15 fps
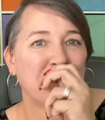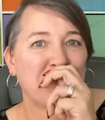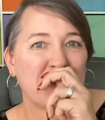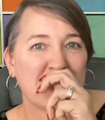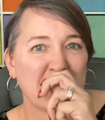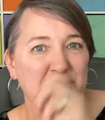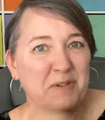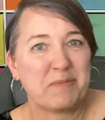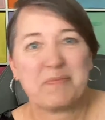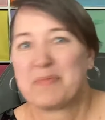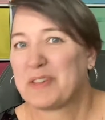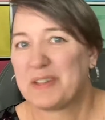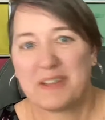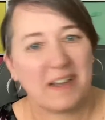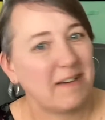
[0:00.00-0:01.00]
So
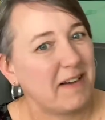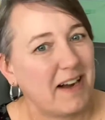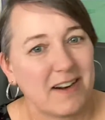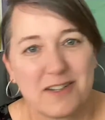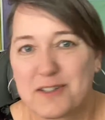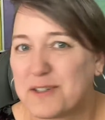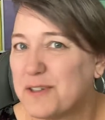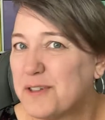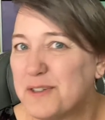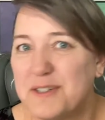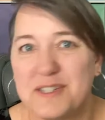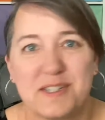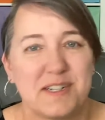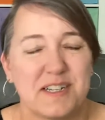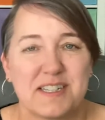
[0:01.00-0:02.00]
our school
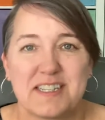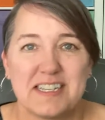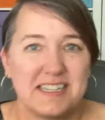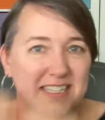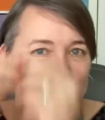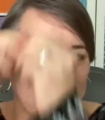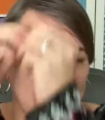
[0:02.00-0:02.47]
is it's